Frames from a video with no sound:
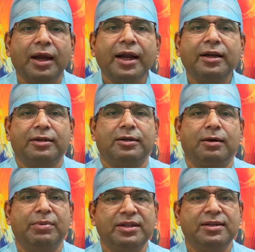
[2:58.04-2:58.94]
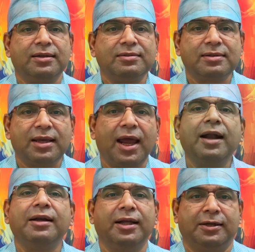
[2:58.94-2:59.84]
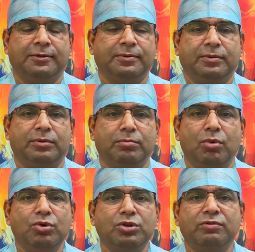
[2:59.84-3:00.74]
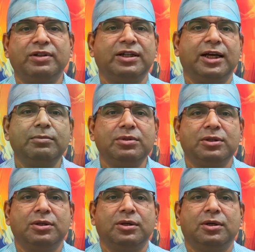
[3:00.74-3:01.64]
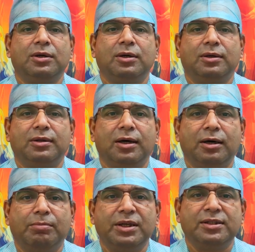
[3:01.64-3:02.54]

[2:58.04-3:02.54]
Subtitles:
Get a basic scan done. Most of the times, a